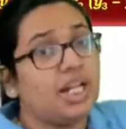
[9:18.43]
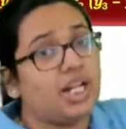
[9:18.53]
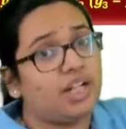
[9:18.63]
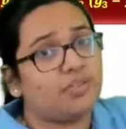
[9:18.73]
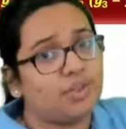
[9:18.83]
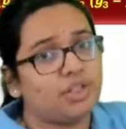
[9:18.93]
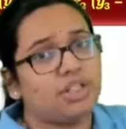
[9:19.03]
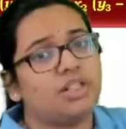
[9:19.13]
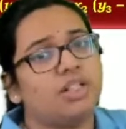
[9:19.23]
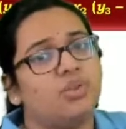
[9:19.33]
And for the
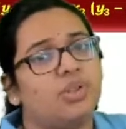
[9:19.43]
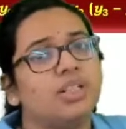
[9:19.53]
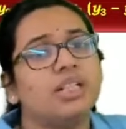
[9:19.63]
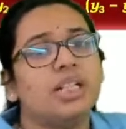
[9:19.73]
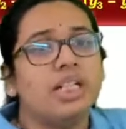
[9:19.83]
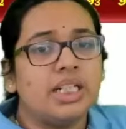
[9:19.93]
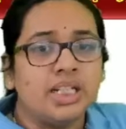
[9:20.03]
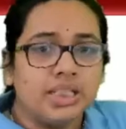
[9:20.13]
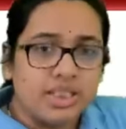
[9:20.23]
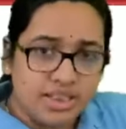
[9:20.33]
third one,
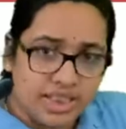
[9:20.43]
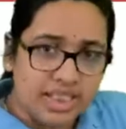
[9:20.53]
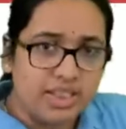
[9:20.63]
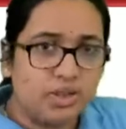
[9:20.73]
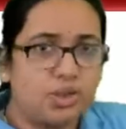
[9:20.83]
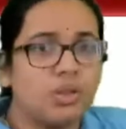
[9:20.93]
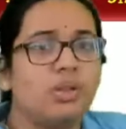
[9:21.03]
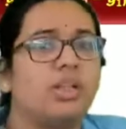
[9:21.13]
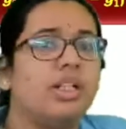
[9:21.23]
0